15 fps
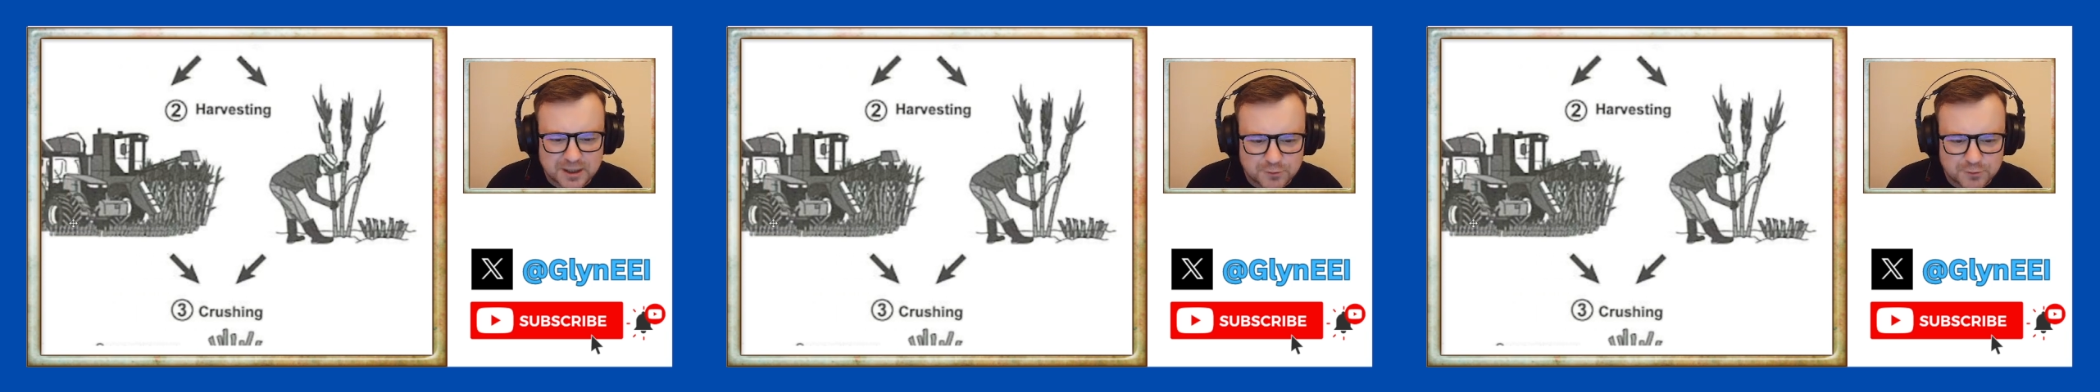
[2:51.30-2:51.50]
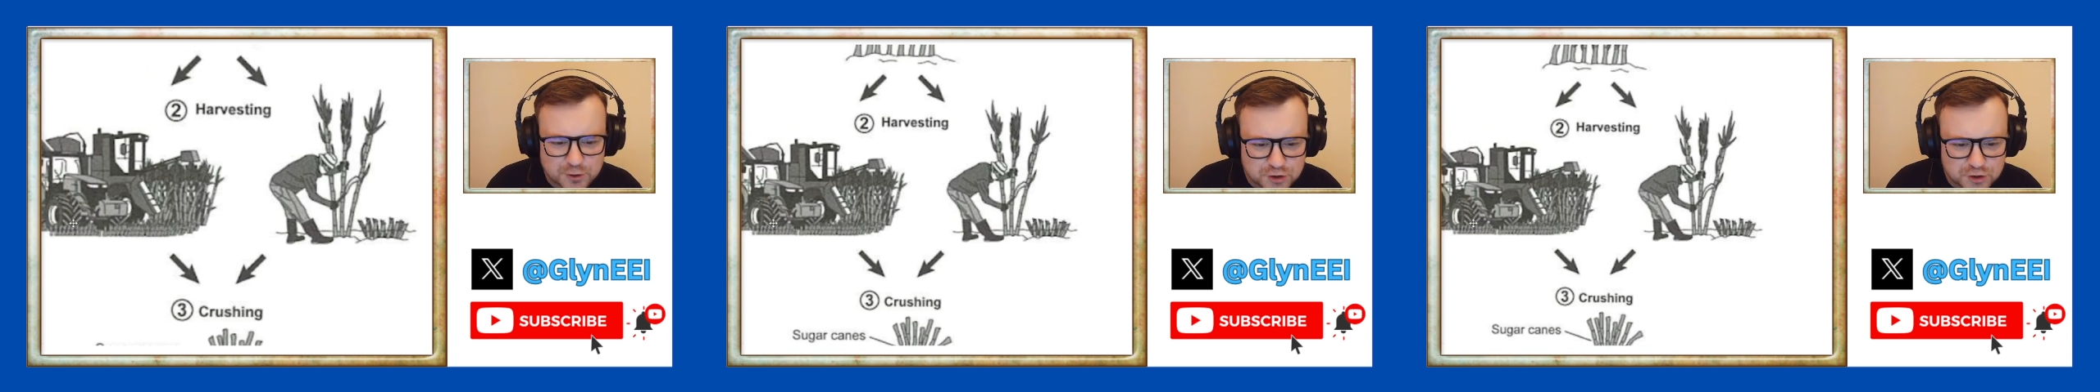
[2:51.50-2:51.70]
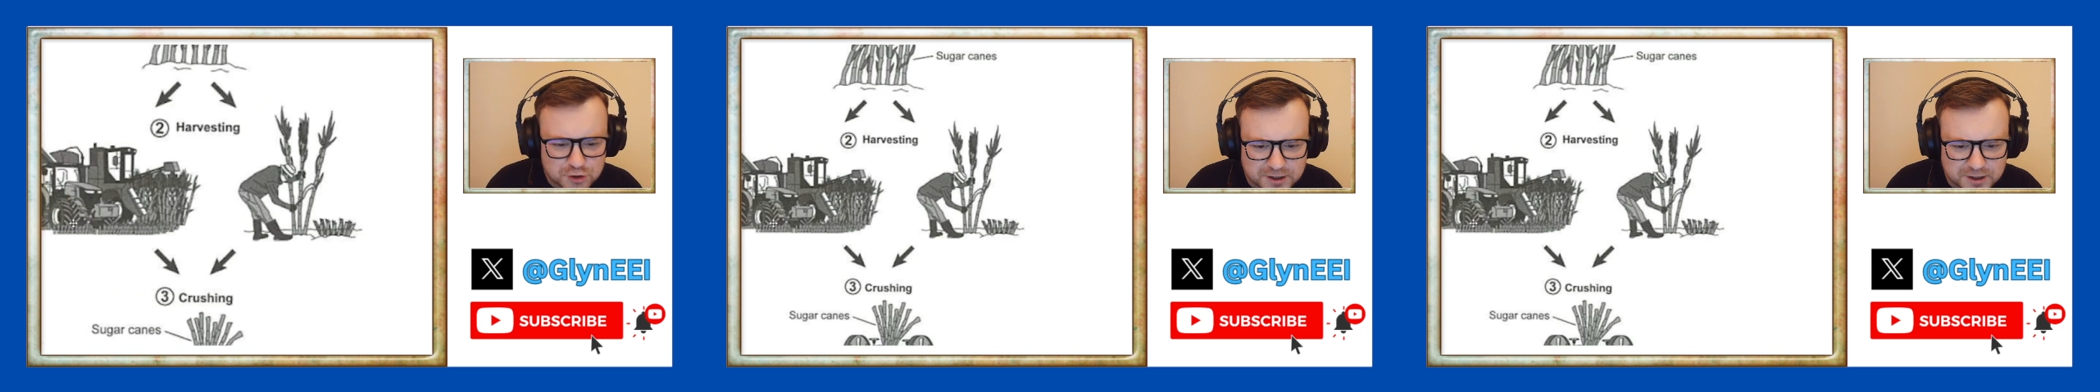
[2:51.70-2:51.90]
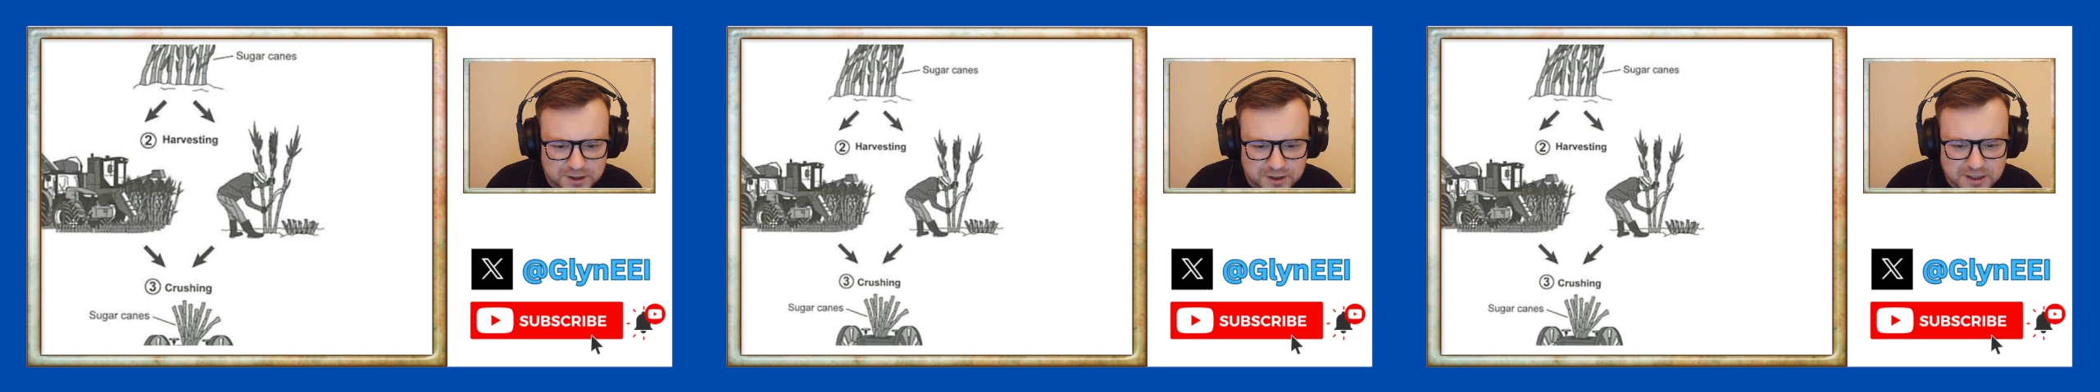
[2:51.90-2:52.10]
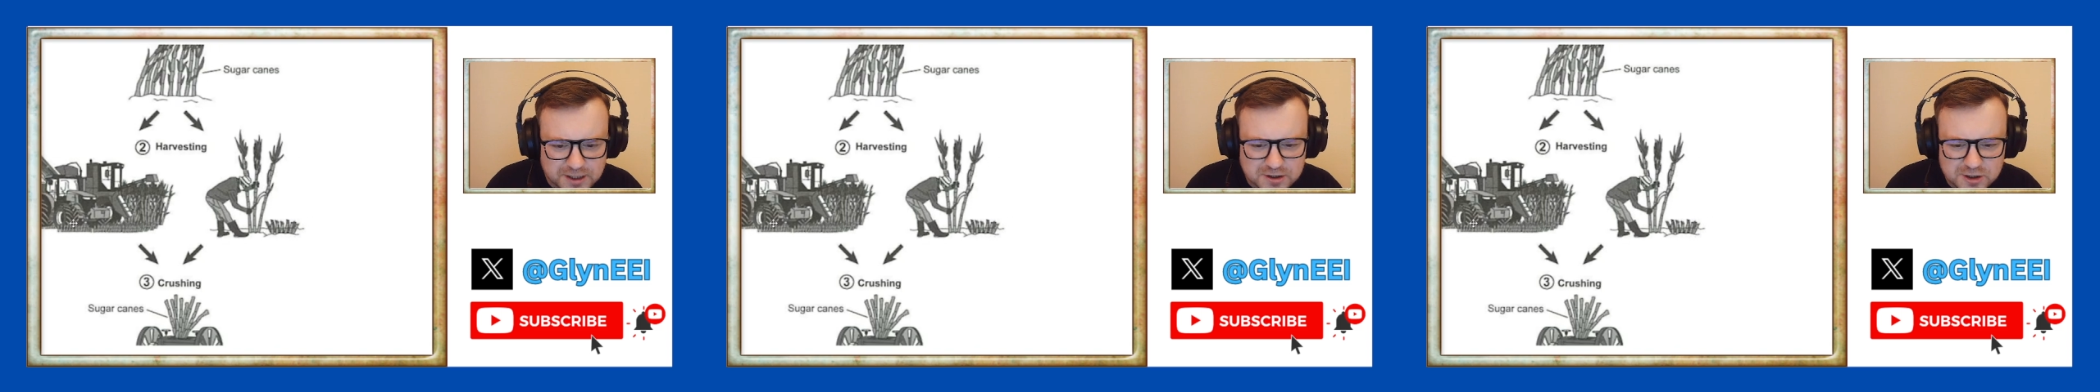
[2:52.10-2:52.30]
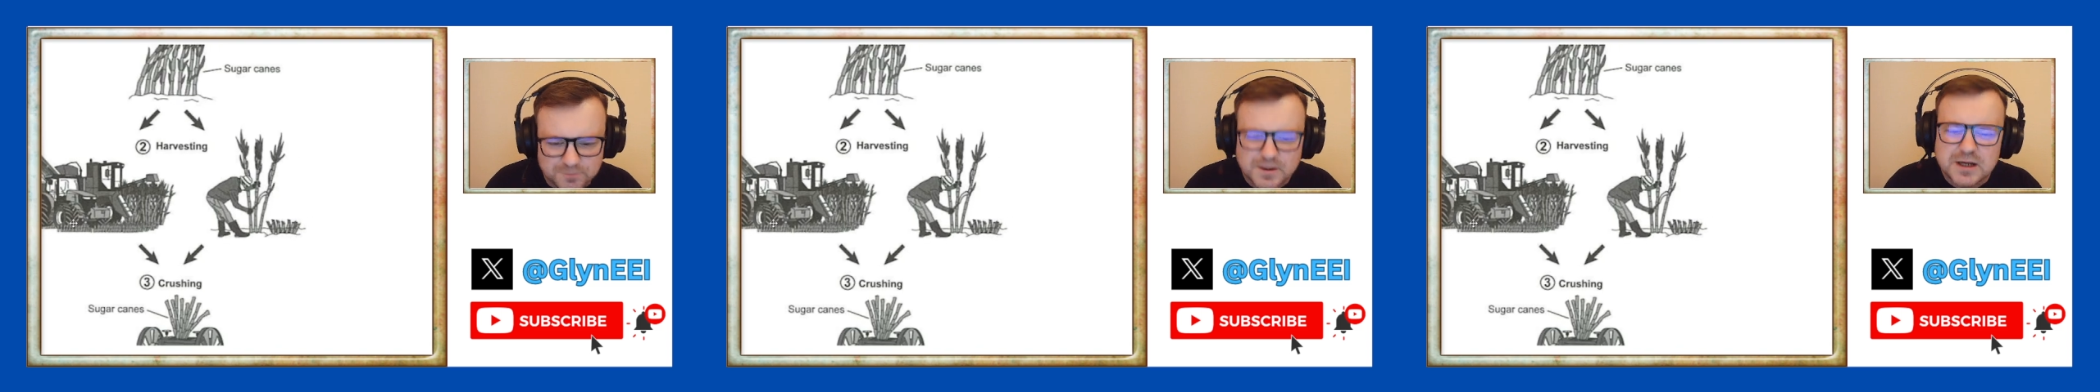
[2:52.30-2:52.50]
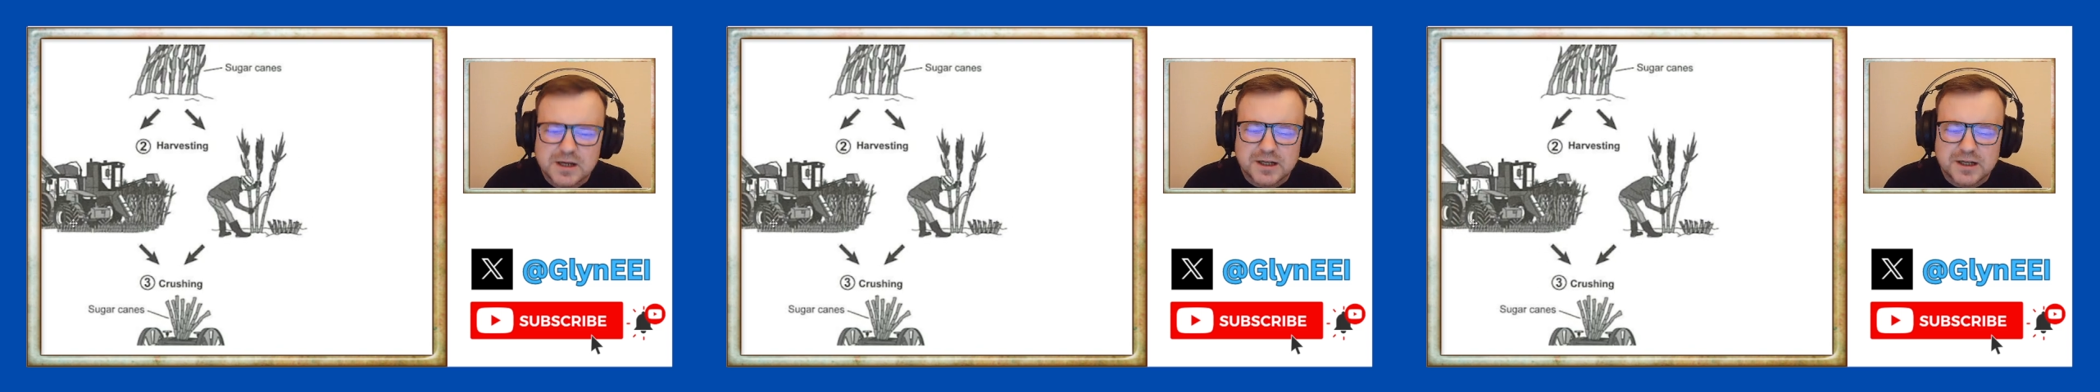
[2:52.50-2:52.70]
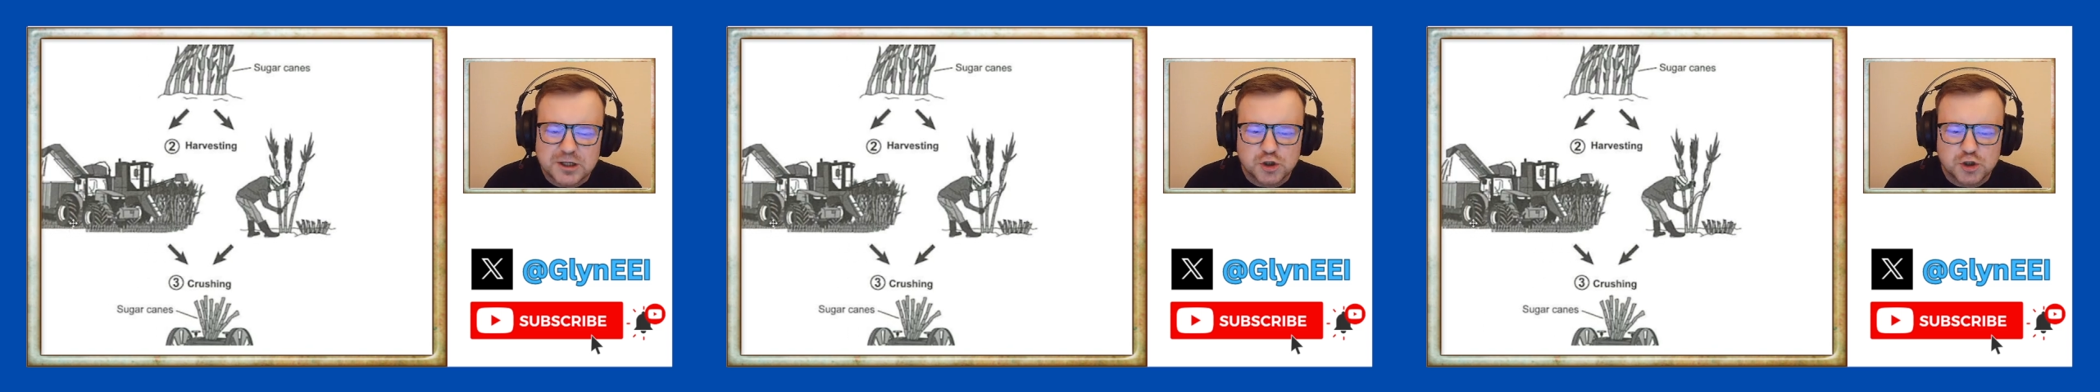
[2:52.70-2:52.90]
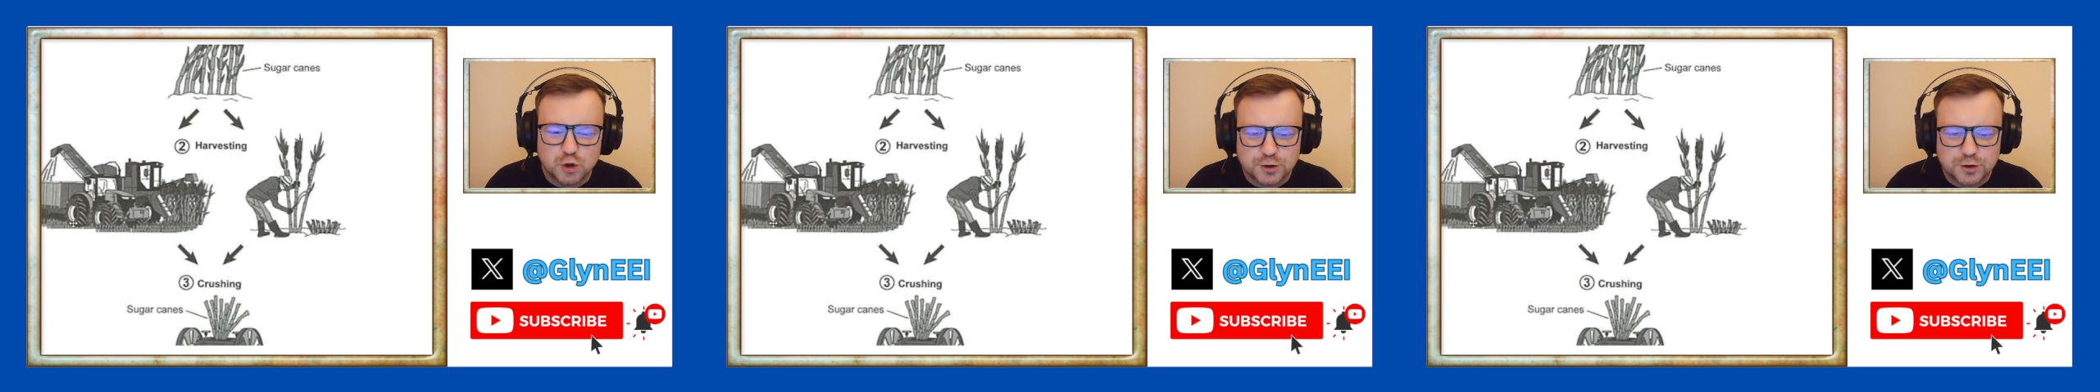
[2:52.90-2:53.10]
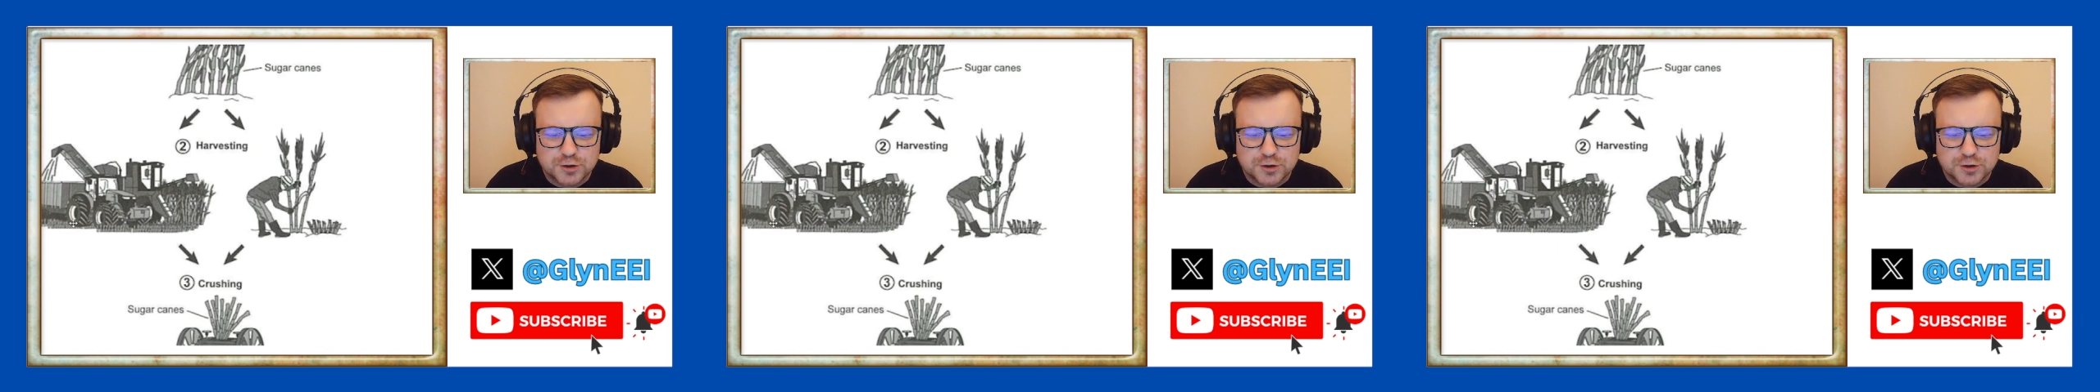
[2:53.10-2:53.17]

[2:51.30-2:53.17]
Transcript: those sugar canes. So in short,